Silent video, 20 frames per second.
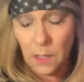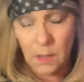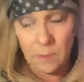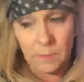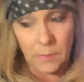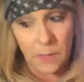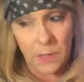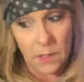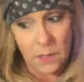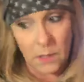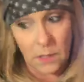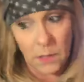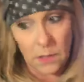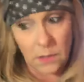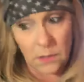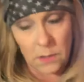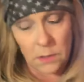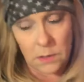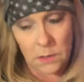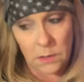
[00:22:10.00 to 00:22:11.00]

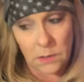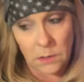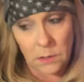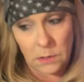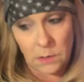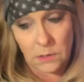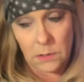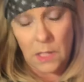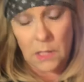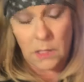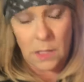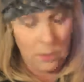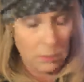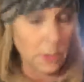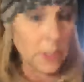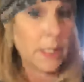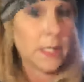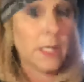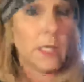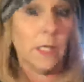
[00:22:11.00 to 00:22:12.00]
because I
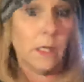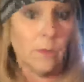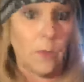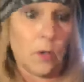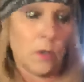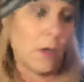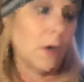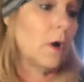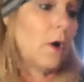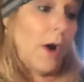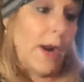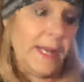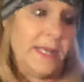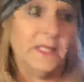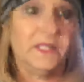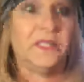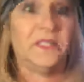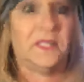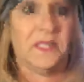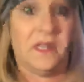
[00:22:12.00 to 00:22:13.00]
don't need any more
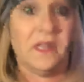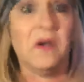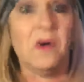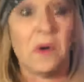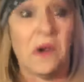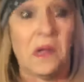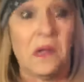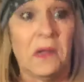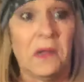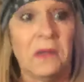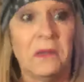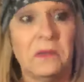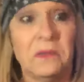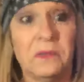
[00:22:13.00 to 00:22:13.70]
crazy, okay?